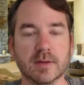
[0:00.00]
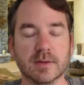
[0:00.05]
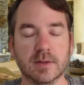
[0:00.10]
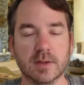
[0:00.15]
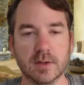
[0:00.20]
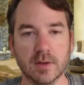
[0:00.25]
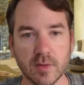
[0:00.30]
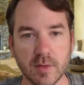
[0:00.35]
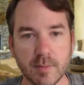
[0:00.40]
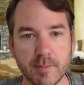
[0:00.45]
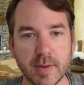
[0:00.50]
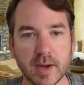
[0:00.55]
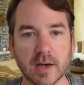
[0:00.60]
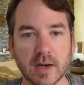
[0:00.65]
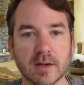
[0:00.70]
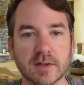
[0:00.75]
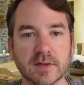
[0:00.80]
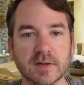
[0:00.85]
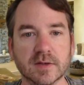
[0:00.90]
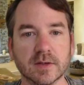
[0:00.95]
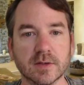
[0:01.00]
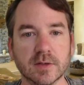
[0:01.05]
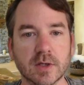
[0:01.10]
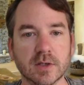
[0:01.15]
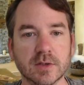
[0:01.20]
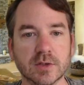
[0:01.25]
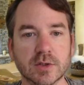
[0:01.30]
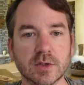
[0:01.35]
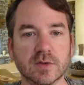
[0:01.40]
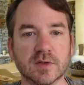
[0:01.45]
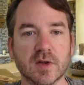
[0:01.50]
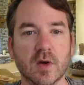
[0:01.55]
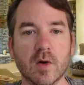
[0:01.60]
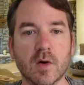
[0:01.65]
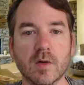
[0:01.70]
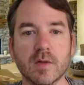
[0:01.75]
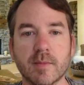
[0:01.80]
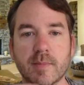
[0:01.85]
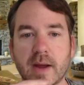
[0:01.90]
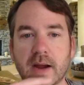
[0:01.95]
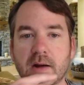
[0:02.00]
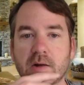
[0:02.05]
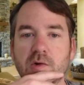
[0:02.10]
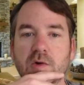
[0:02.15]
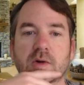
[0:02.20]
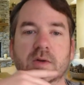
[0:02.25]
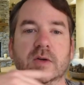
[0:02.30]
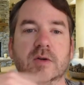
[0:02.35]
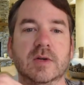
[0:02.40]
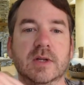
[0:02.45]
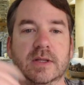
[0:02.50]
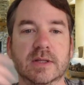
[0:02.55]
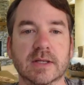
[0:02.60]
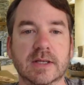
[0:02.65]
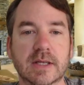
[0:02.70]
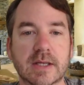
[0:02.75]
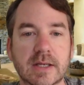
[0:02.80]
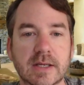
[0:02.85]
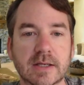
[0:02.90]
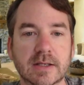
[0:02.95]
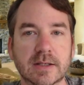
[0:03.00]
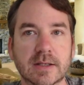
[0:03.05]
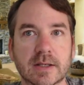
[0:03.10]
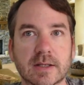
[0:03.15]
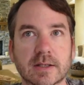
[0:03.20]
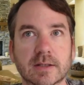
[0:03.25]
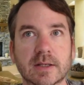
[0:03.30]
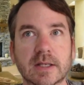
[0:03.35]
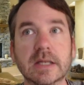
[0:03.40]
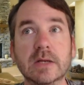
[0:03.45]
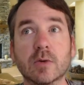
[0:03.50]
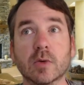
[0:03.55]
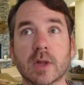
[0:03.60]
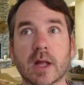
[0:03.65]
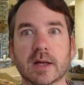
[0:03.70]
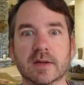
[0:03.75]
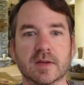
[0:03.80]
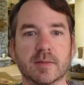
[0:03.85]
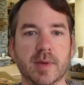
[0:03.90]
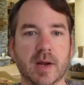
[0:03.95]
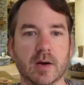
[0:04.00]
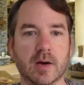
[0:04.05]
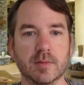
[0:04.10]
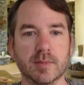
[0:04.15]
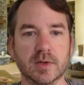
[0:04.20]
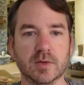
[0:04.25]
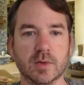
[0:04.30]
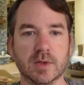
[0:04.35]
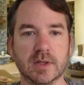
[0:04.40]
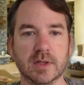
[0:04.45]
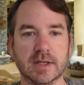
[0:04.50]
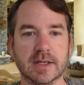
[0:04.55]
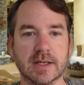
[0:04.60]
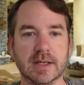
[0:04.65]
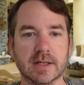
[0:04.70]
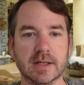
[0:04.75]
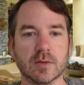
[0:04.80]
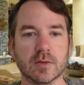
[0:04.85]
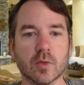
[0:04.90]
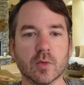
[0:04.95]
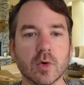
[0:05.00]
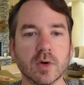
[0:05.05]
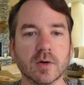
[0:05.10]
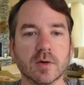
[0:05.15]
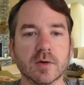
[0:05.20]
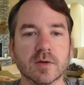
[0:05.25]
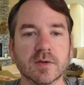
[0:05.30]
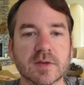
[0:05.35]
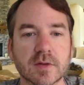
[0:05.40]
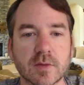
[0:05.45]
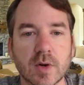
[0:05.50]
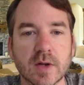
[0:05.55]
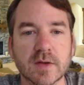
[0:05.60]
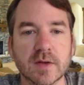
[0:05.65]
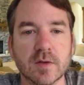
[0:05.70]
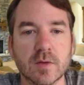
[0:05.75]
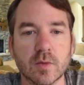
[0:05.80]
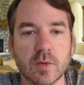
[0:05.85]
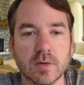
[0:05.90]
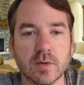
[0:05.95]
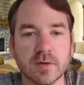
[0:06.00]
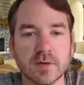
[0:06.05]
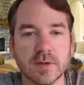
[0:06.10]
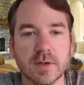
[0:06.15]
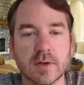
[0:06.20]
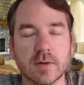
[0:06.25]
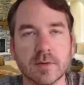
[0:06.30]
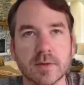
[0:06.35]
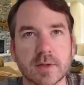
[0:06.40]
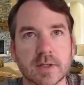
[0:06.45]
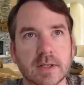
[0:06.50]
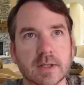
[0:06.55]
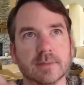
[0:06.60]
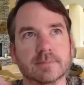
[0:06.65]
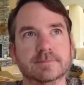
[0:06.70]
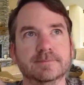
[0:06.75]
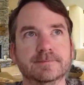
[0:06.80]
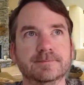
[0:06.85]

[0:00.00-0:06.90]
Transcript: the barons and dukes all the power underneath the king and equalized the power between the king and the royals, the rest of the royals, or the